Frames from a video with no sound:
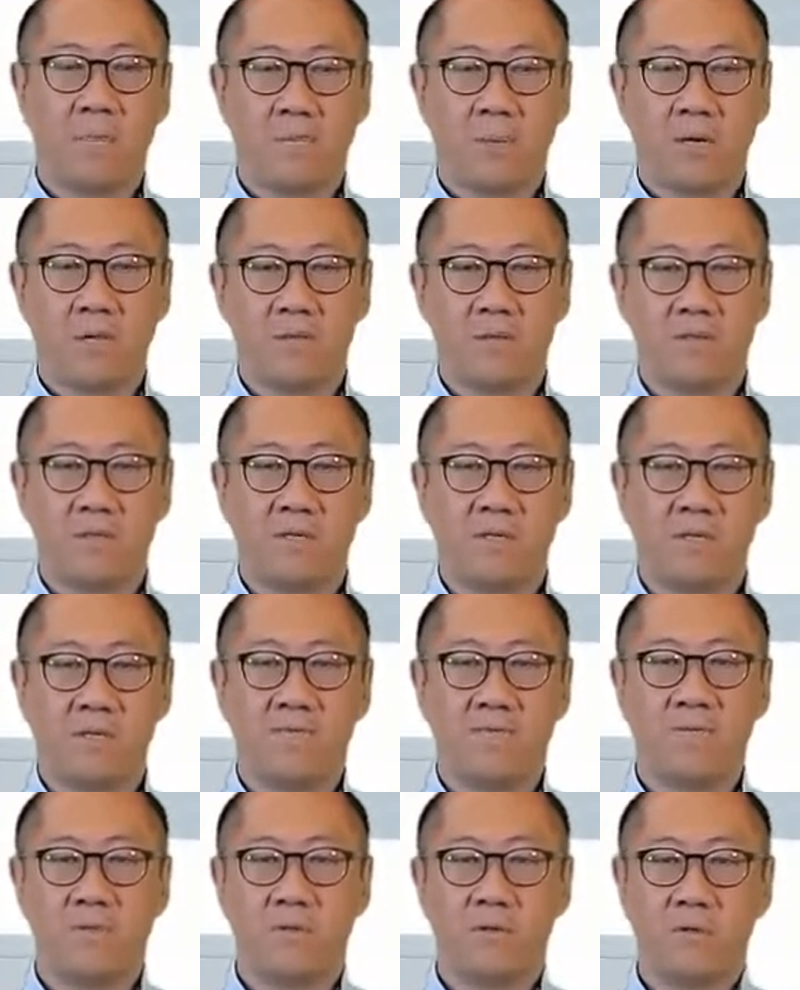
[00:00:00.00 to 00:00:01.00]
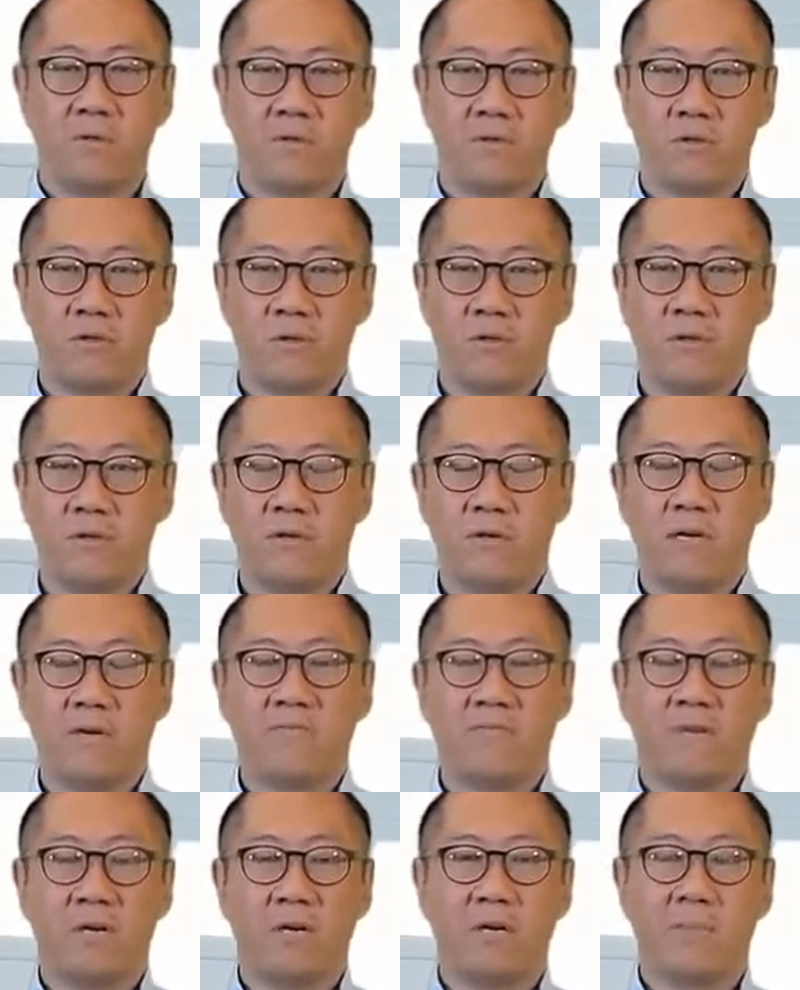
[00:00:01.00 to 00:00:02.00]
positive social or
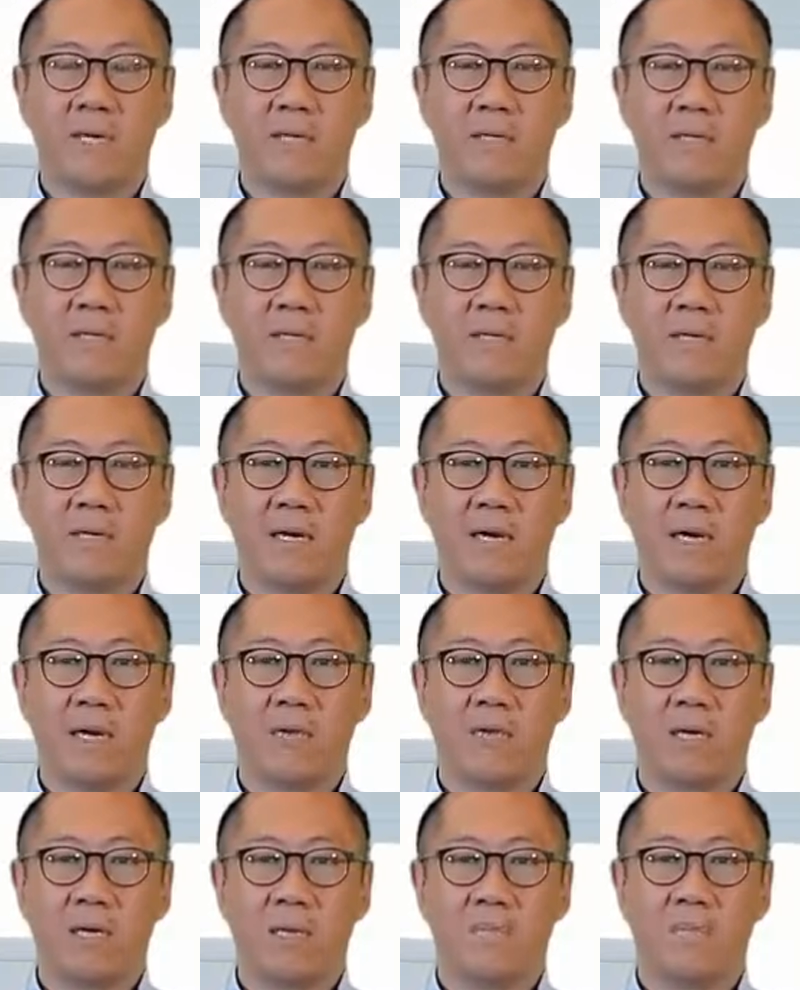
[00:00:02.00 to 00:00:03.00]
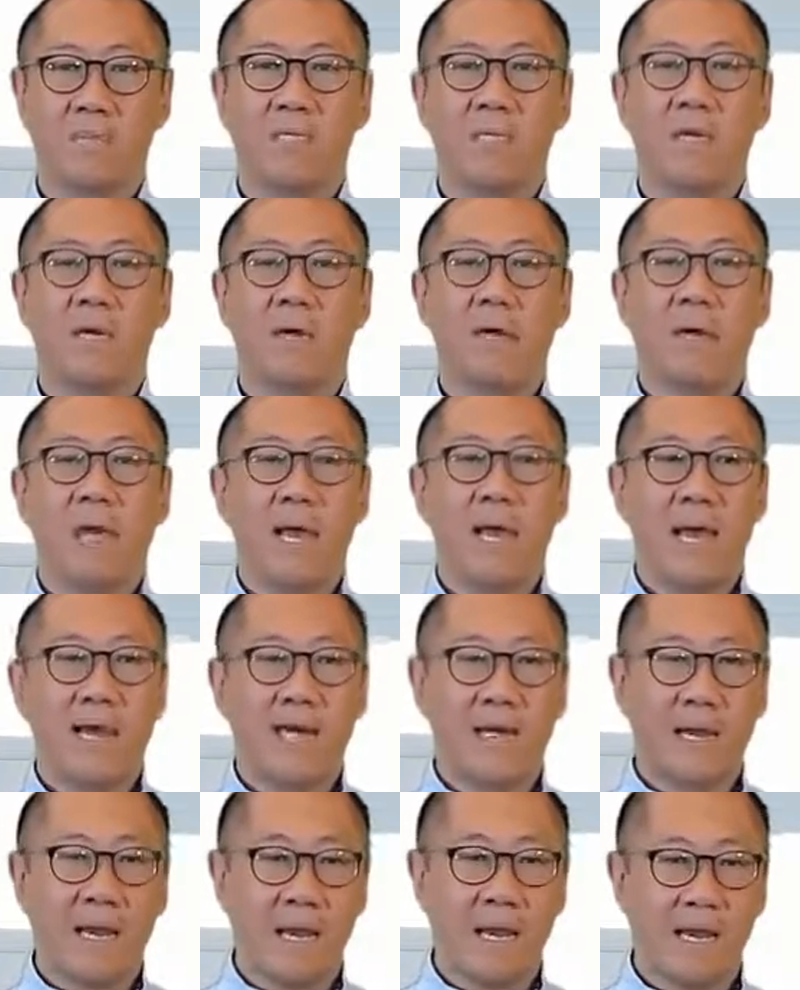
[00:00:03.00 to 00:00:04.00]
environmental outcomes
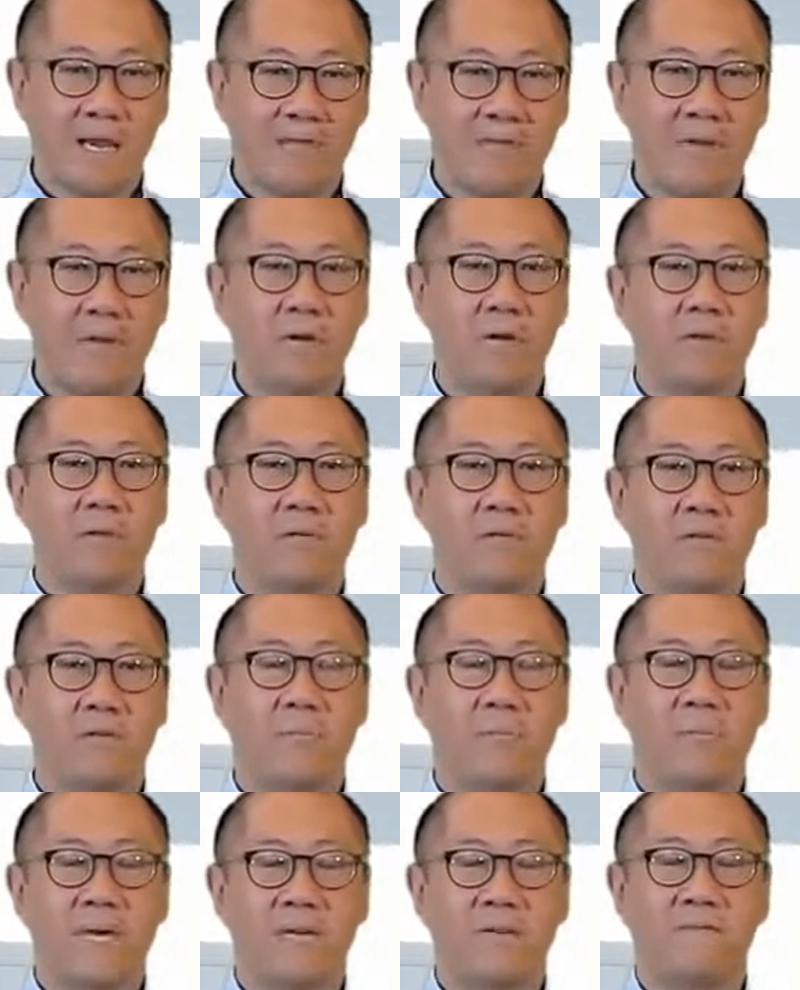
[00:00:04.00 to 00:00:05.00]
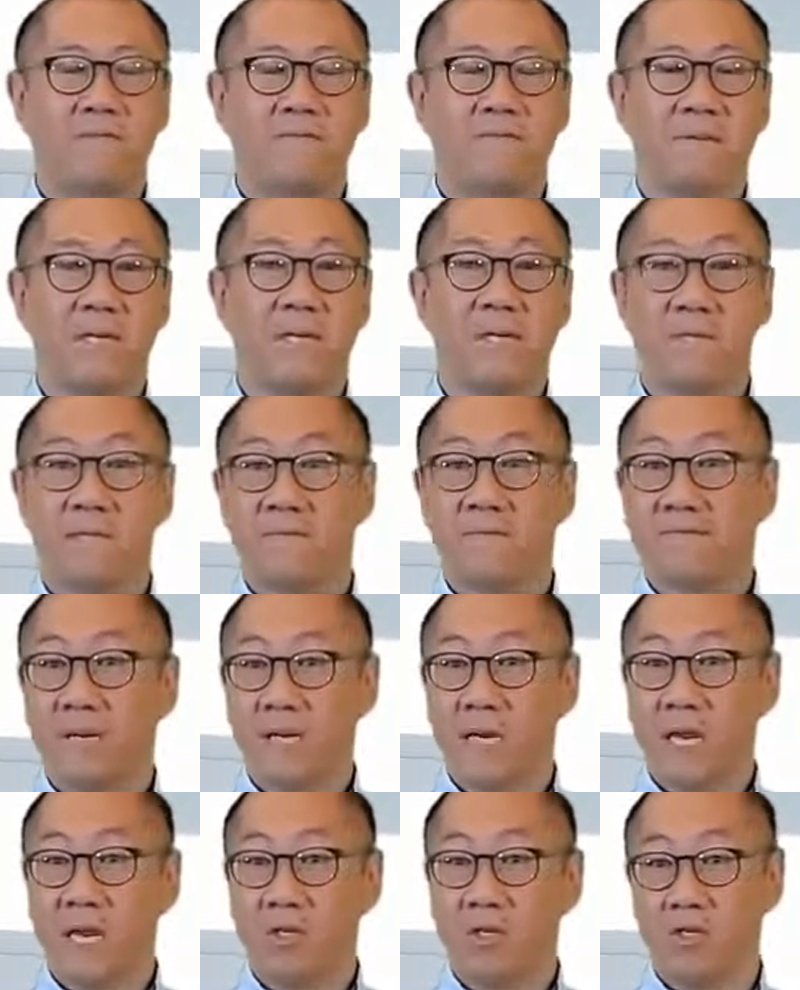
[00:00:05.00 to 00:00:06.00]
and have it also benefit us
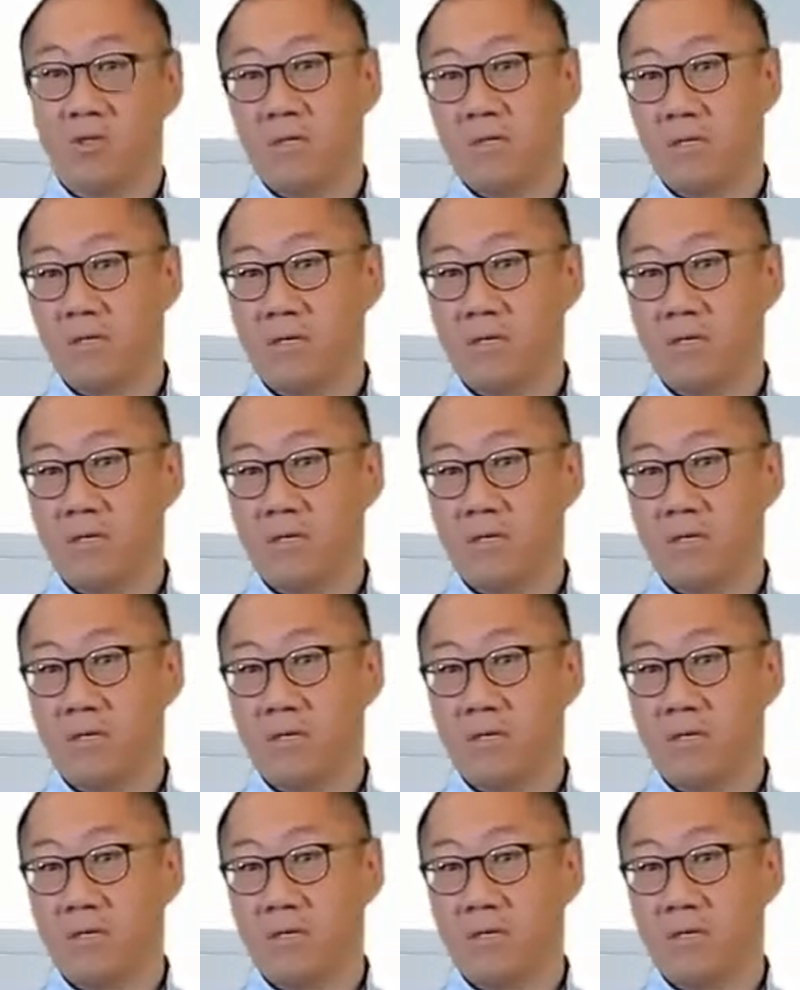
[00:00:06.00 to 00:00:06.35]
financially.